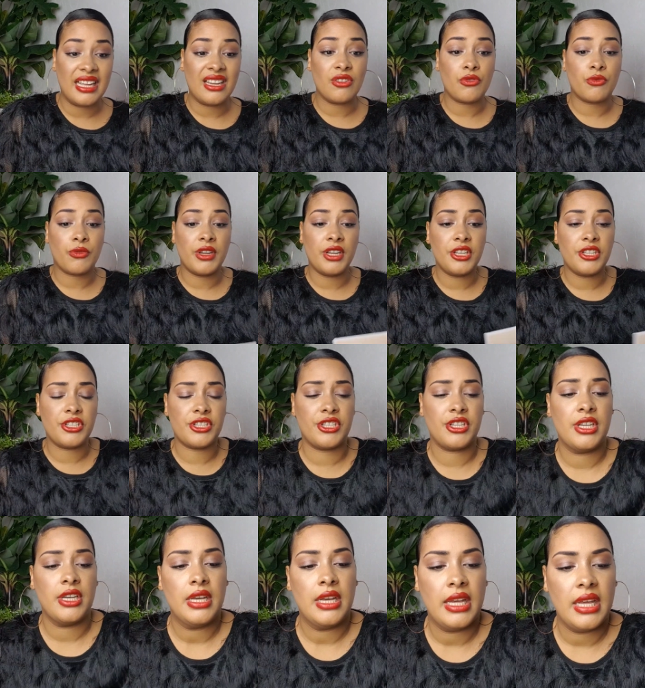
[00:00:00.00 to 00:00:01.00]
in
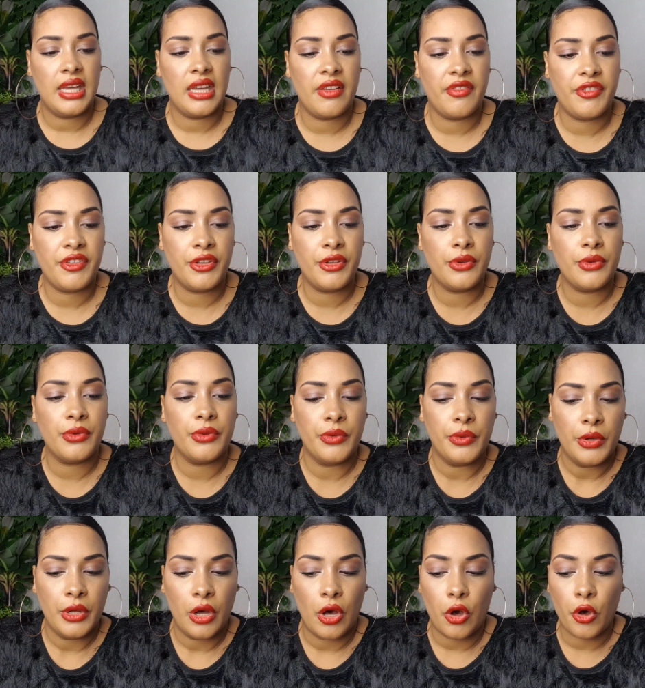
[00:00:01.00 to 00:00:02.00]
reach if
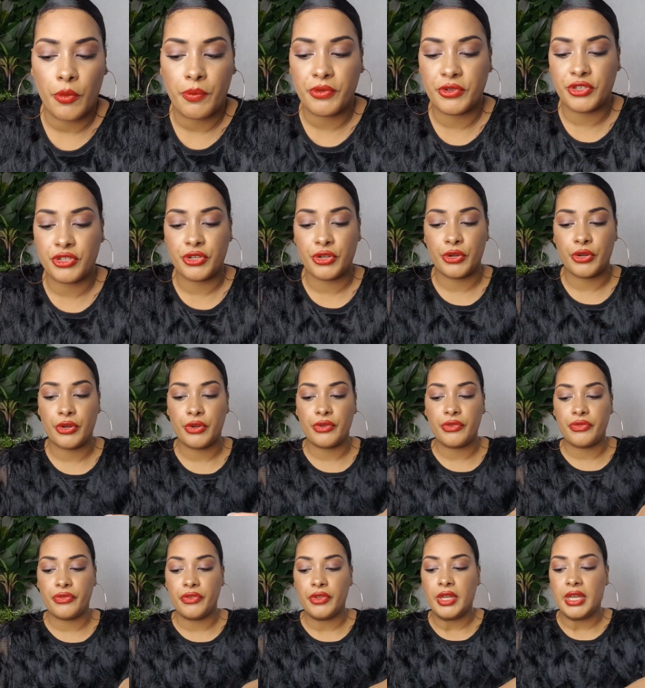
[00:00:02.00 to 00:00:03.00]
you observe,
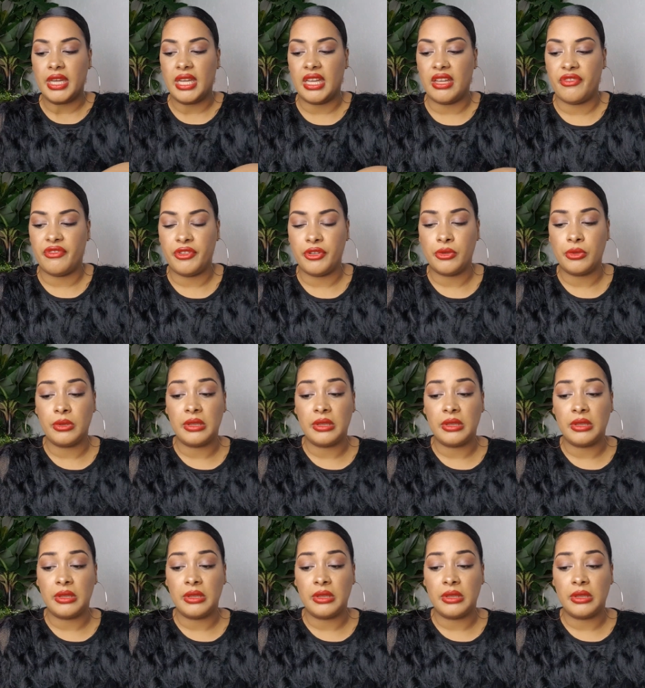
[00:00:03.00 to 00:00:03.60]
if you